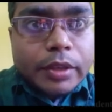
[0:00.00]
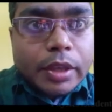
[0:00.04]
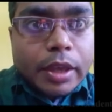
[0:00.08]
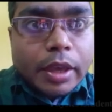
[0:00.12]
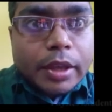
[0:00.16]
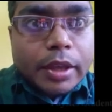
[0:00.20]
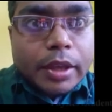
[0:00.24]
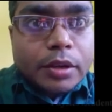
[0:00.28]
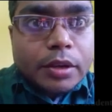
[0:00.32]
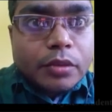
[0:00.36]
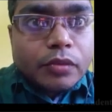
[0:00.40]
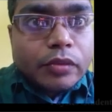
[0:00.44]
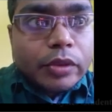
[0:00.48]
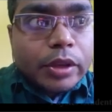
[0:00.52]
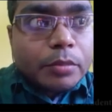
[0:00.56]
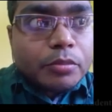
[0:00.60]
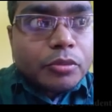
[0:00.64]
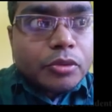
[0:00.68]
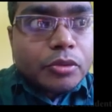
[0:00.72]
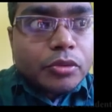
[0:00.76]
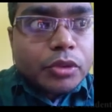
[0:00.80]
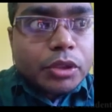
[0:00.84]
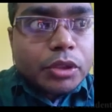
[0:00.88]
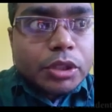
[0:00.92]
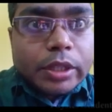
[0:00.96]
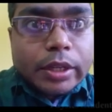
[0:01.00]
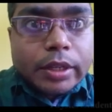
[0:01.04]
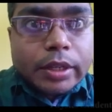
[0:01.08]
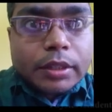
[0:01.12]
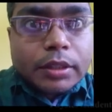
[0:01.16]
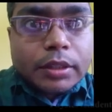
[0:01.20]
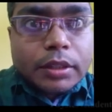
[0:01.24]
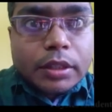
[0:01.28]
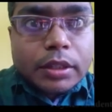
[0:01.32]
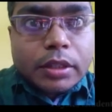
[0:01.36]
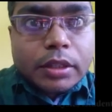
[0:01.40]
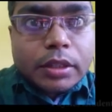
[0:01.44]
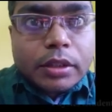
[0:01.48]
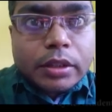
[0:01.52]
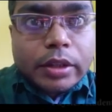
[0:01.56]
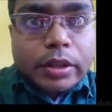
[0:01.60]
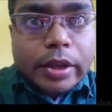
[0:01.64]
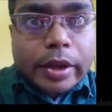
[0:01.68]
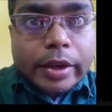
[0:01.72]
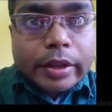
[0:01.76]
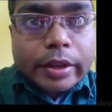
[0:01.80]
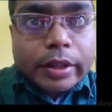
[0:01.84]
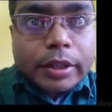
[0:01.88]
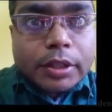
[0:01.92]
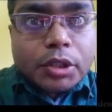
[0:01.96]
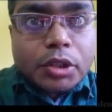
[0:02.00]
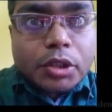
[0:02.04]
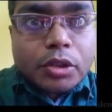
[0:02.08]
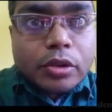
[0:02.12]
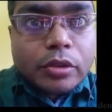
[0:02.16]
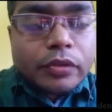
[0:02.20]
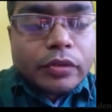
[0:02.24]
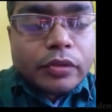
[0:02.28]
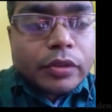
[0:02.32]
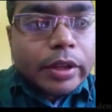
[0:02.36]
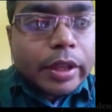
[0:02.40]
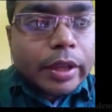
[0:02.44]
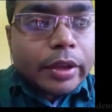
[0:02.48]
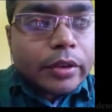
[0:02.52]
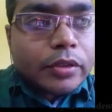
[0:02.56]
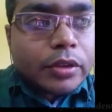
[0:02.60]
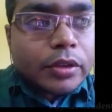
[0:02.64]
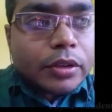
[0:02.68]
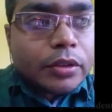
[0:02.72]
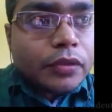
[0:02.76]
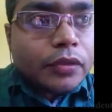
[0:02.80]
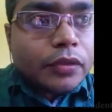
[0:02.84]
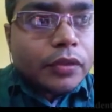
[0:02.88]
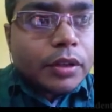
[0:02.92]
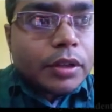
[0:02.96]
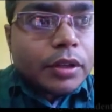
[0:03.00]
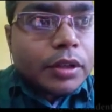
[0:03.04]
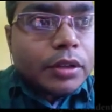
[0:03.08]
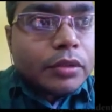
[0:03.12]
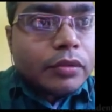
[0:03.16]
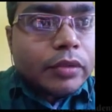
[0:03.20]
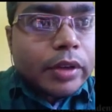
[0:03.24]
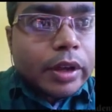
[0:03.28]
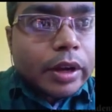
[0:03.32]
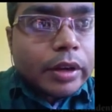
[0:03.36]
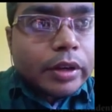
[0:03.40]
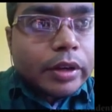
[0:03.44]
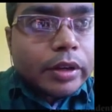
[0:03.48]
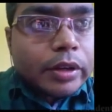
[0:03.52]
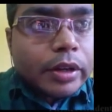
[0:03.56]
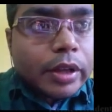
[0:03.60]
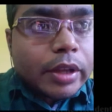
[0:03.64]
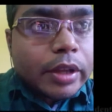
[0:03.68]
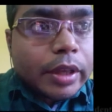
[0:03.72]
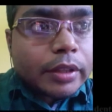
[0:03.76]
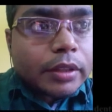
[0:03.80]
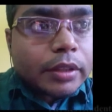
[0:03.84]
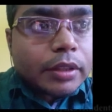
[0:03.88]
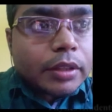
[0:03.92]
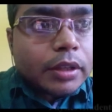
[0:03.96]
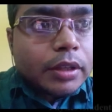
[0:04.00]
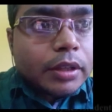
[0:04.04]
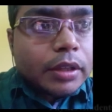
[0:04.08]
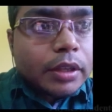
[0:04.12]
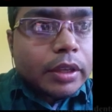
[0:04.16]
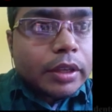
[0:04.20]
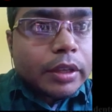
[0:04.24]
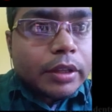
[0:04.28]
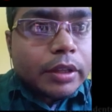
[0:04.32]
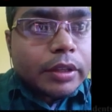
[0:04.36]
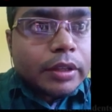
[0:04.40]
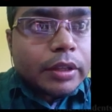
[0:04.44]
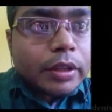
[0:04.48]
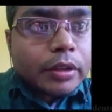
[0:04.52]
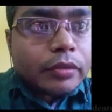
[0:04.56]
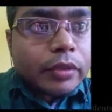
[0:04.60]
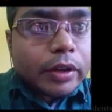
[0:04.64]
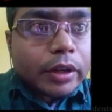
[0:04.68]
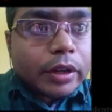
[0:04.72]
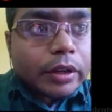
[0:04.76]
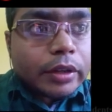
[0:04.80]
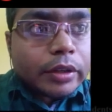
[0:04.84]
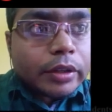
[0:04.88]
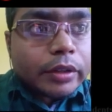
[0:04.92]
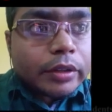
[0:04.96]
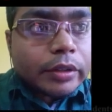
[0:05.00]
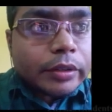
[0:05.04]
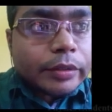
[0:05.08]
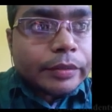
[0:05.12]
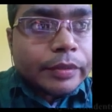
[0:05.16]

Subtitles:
And we have to check the direction of electric field vector and the area vector.